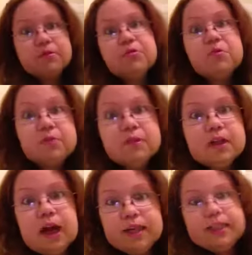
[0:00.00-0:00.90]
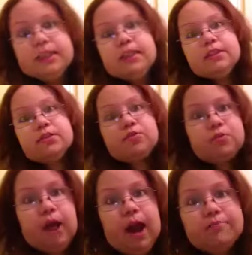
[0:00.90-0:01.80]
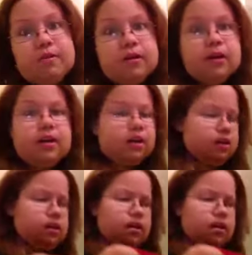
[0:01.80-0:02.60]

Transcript: I'm a woman. I need this crap, okay?